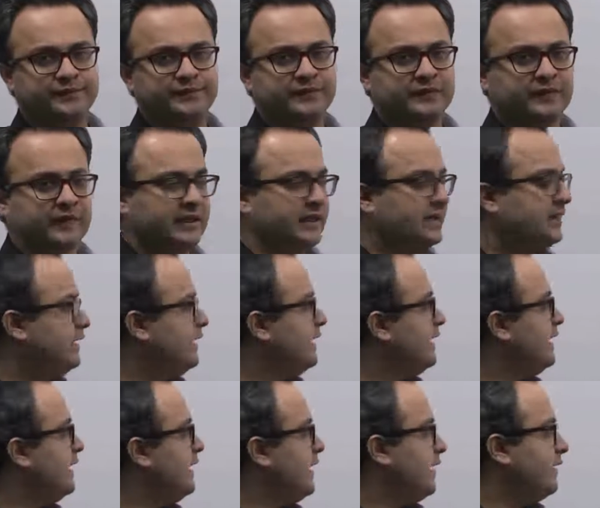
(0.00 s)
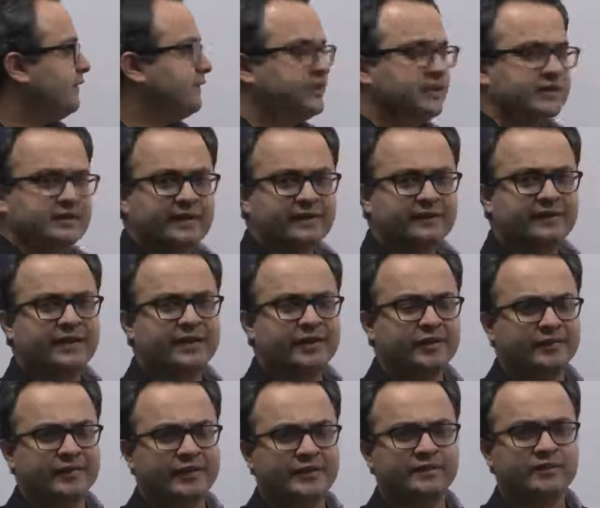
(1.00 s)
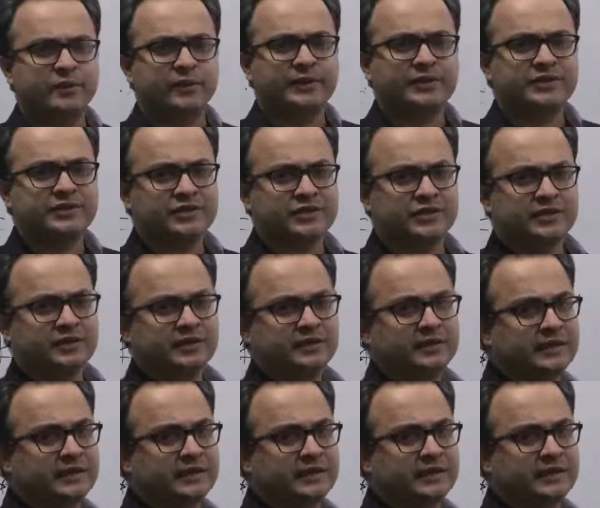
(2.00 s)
Right? And which is that value of x for which